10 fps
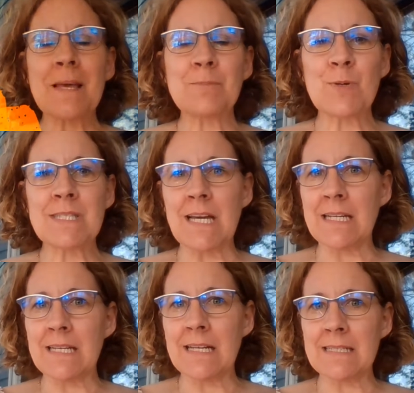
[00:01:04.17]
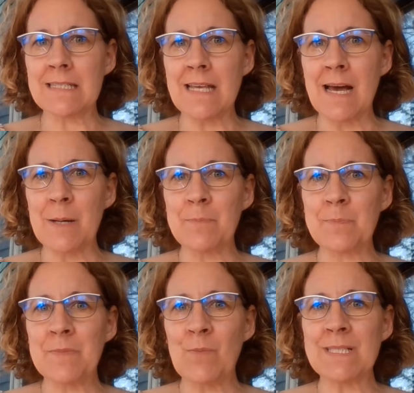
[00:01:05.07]
so excited because
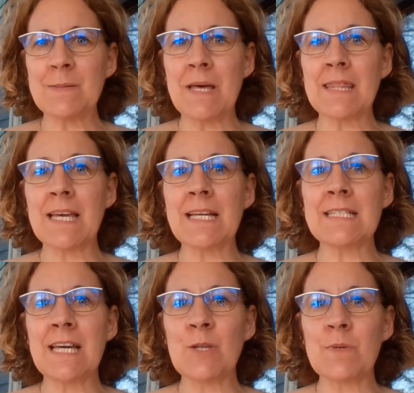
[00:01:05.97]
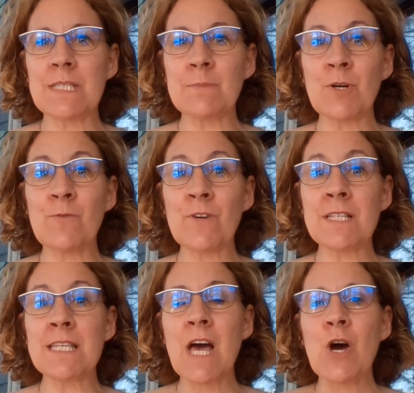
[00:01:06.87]
once a month I get together with some
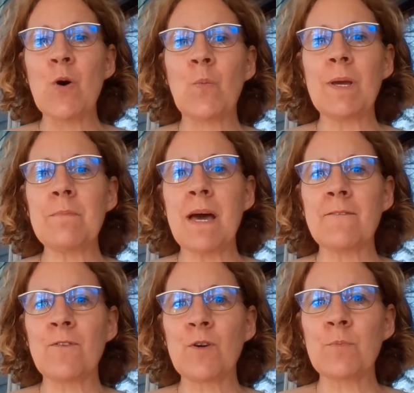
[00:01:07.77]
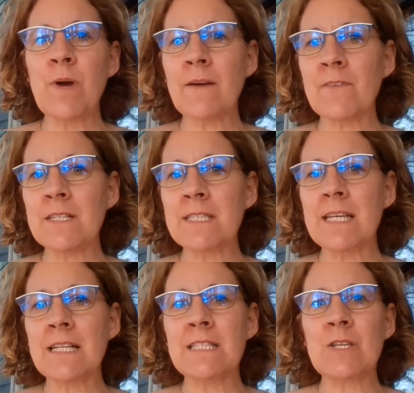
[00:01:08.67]
girlfriends. We met for breakfast,
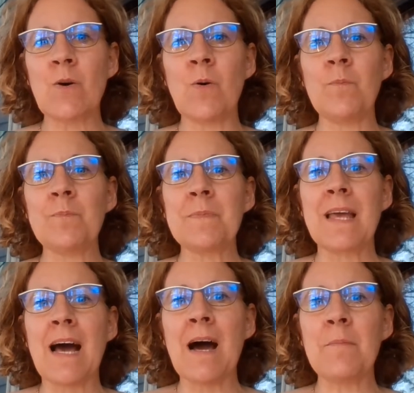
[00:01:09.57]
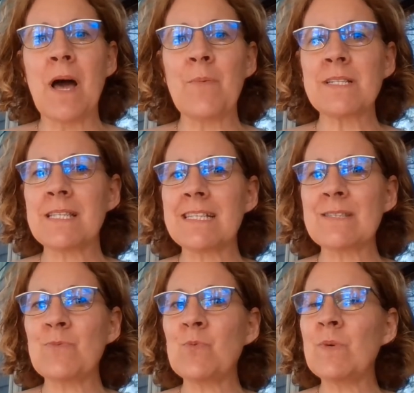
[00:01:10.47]
and so I went to this
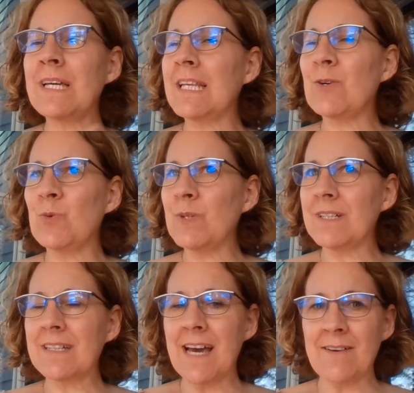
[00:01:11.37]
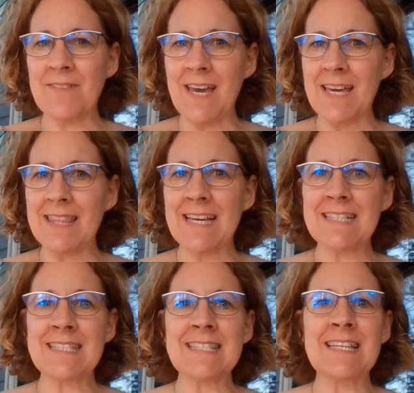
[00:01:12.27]
really cool little cafe
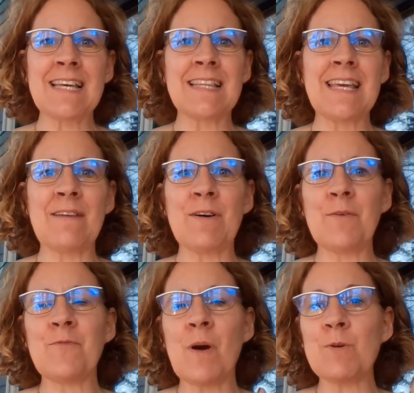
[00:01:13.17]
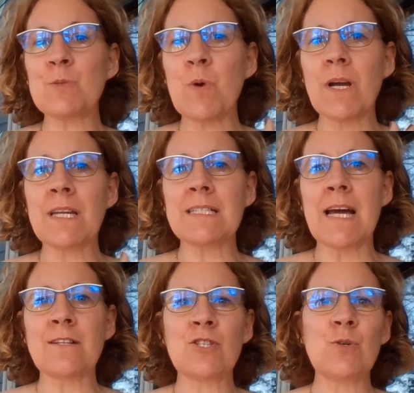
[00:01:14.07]
they have a farmer's market
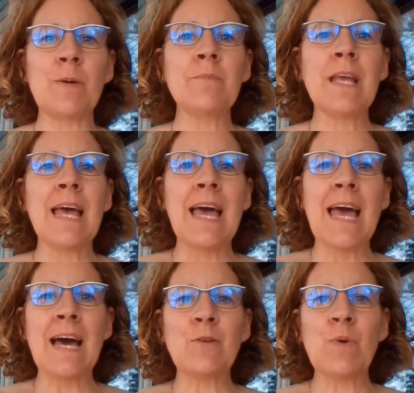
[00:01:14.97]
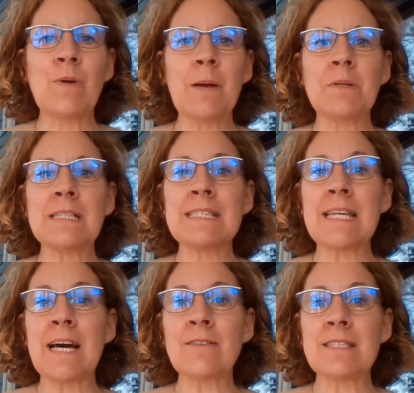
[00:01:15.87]
attached to it, and we were able to sit
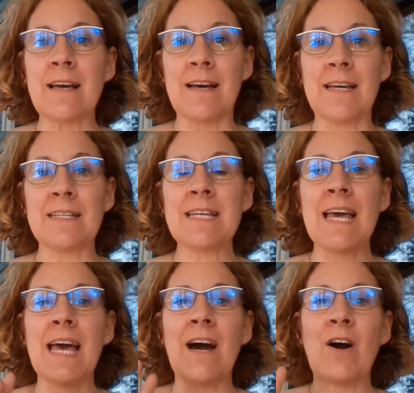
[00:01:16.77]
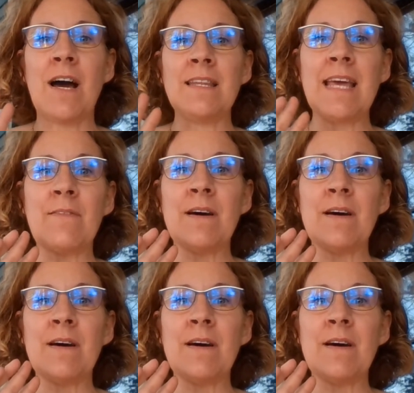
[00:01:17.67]
outside on, it